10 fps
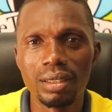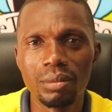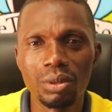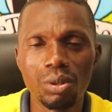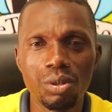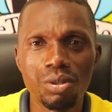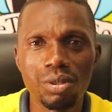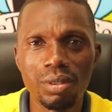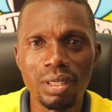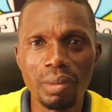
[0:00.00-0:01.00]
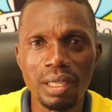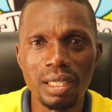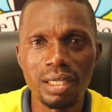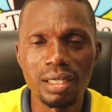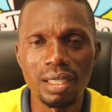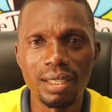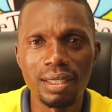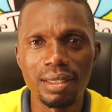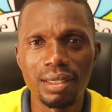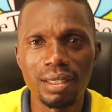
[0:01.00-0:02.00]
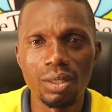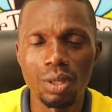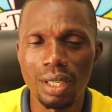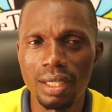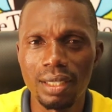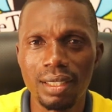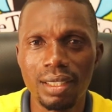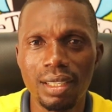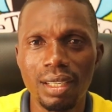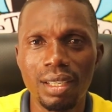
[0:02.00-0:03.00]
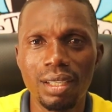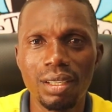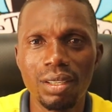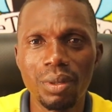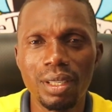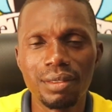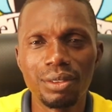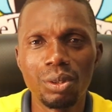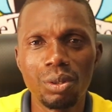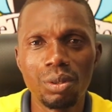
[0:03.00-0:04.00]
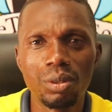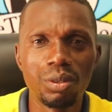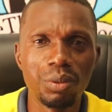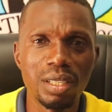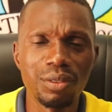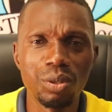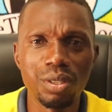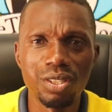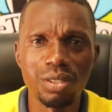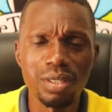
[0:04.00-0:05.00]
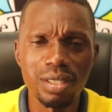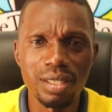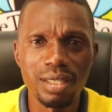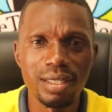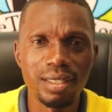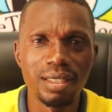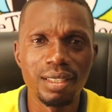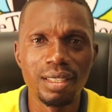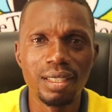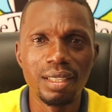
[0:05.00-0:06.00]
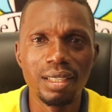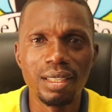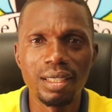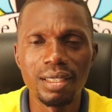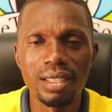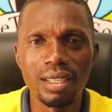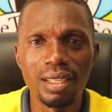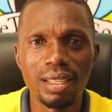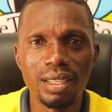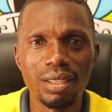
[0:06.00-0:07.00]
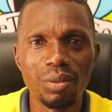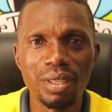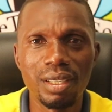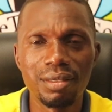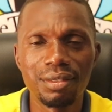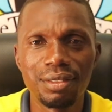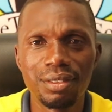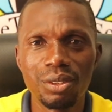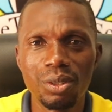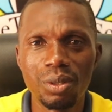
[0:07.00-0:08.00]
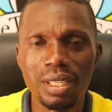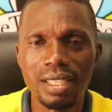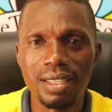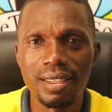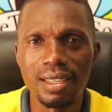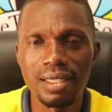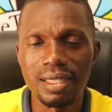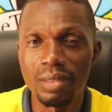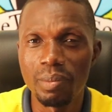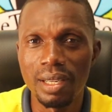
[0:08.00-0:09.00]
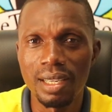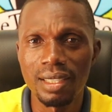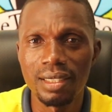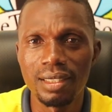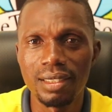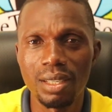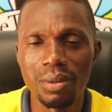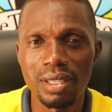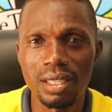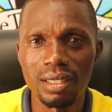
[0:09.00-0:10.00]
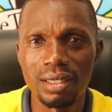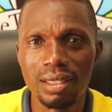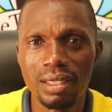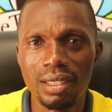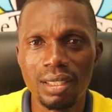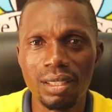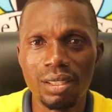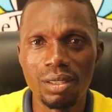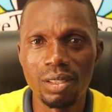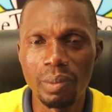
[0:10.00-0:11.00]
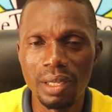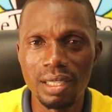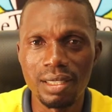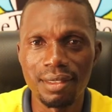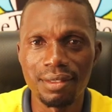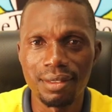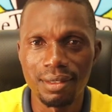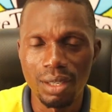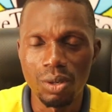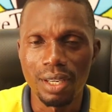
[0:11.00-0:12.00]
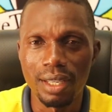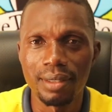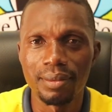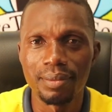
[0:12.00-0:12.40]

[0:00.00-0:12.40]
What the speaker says: because all the players are okay. We have no injuries, and we have no any other sick player currently. All players are okay.